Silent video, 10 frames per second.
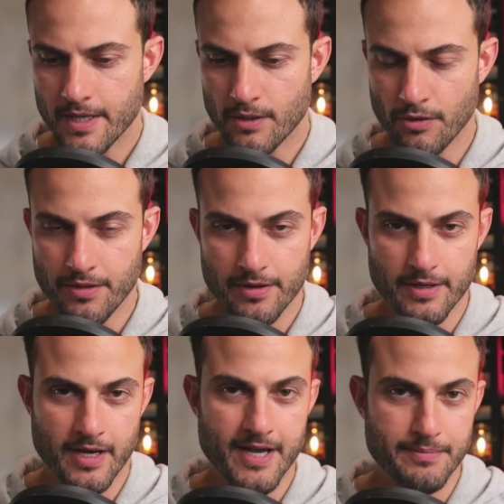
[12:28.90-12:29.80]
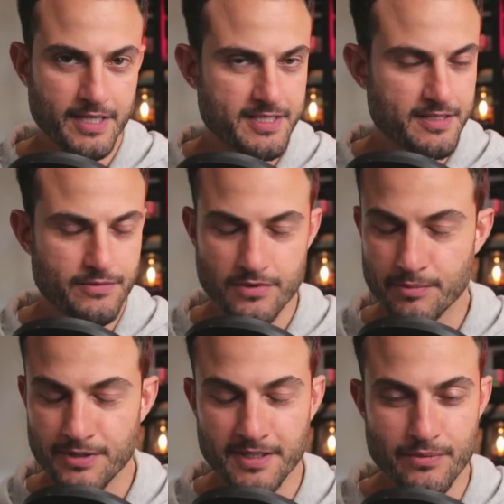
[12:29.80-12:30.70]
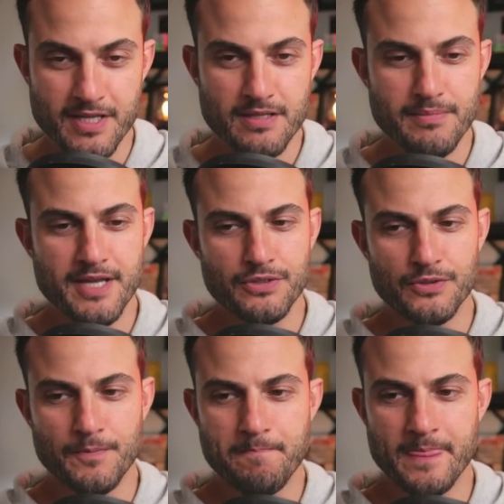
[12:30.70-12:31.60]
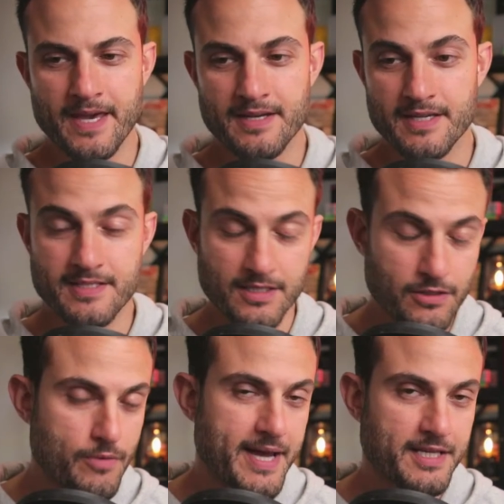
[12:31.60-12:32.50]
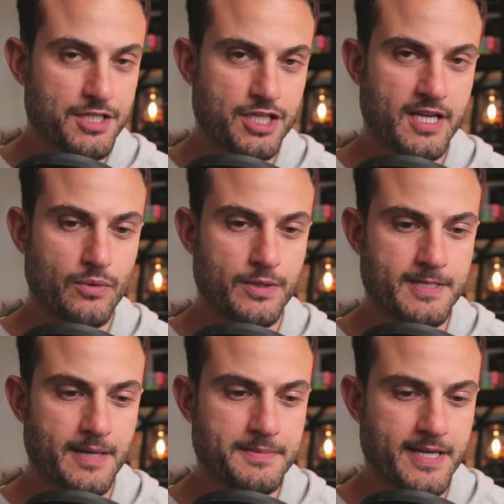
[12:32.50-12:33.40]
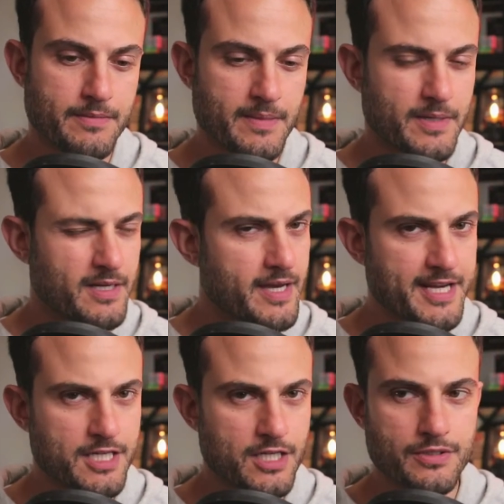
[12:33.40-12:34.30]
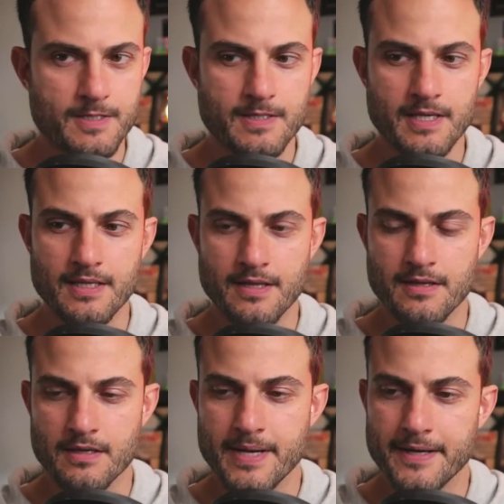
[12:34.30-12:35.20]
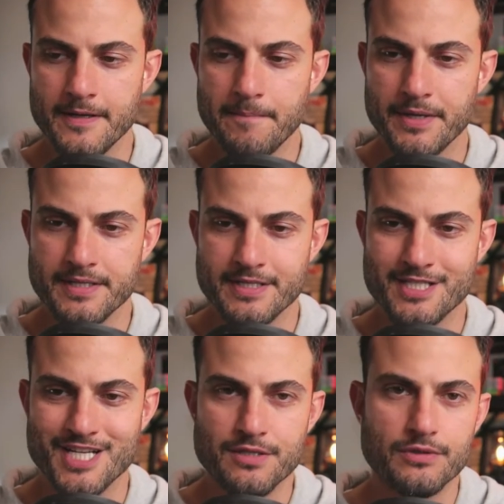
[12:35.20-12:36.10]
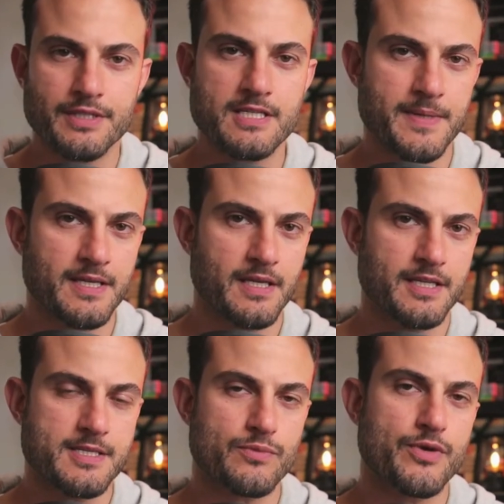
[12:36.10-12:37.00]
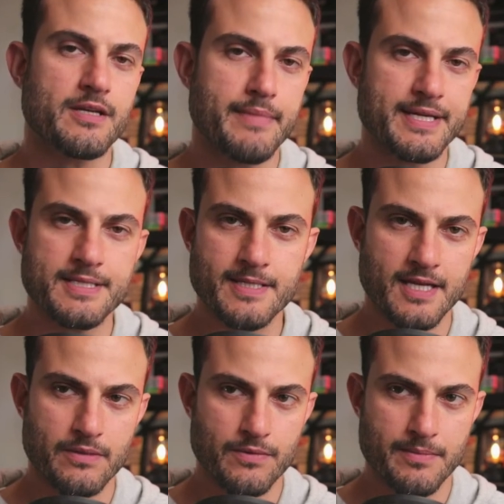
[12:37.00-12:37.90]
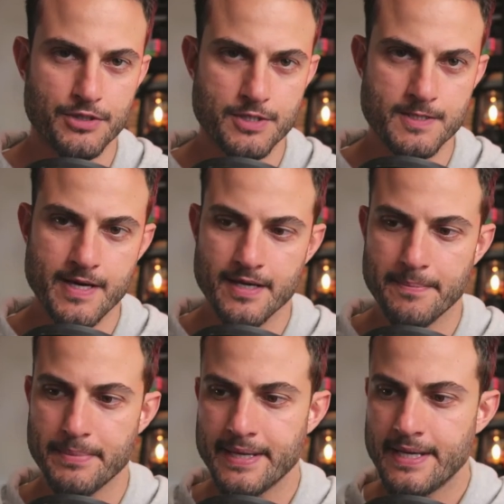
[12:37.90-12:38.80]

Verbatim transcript: although I admit I didn't completely read the manual and I did go back and check once he updated me, but I actually couldn't see anything about it. But generally speaking, he doesn't recommend scanning with the emulsion side up.